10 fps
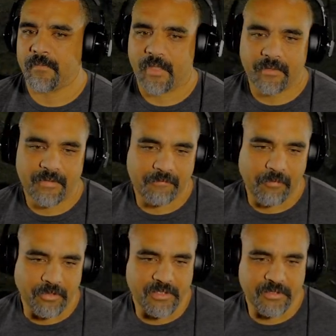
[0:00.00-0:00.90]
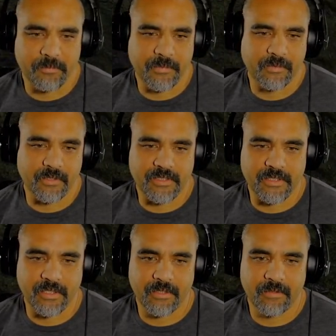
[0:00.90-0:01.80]
I think 4 looks
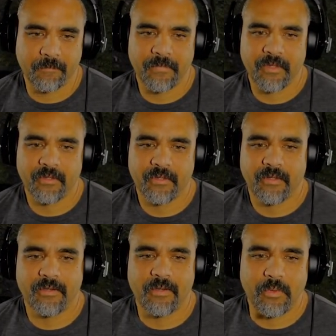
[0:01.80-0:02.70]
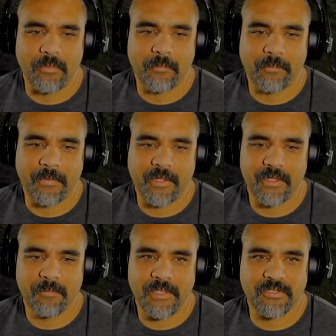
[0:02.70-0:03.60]
good. And then we're going
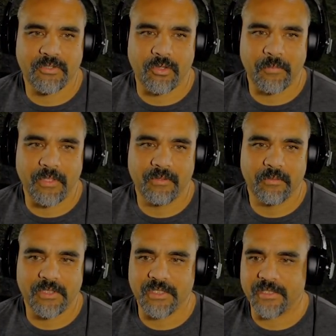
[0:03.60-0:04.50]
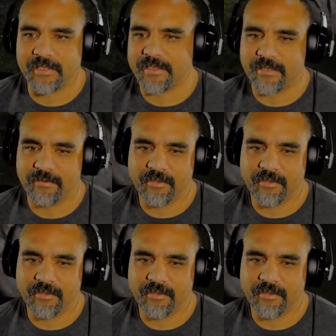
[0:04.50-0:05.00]
to be storming, which is